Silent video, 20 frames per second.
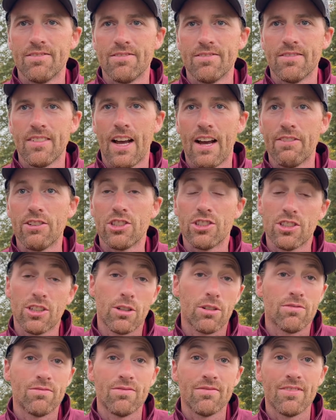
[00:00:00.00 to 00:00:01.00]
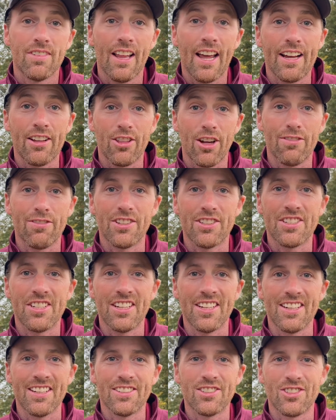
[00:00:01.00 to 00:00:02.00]
Obviously, her length off the
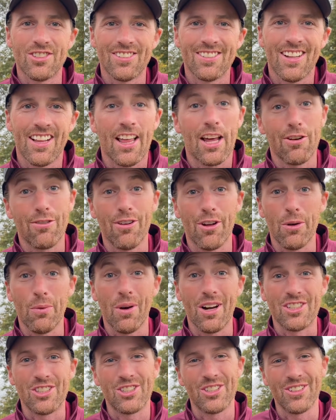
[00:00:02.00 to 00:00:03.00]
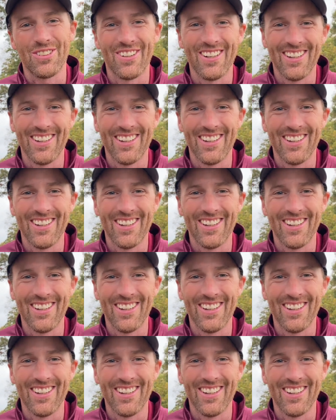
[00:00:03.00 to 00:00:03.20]
tees, a lot of fun to watch too.